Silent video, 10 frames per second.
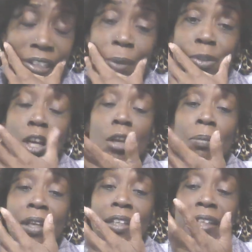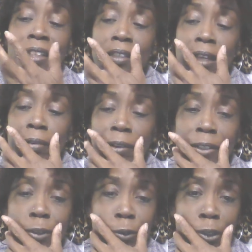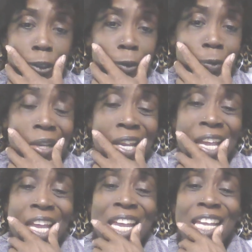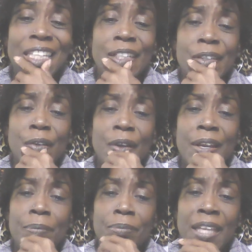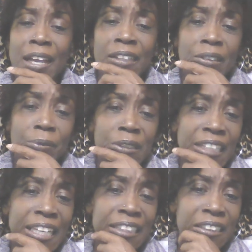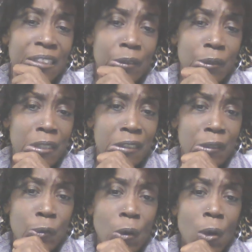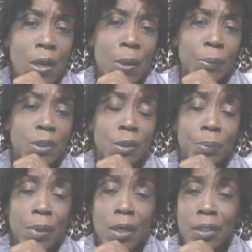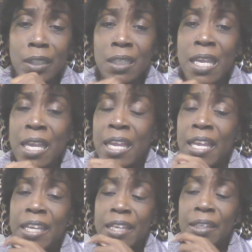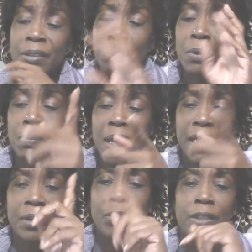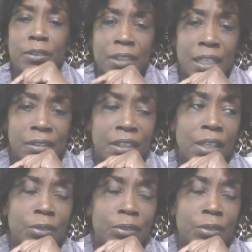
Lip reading: They was talking about it at Rachel's too, and the grand Nana was asking, "Is who all coming to the party?" And we're back at Rachel's house now.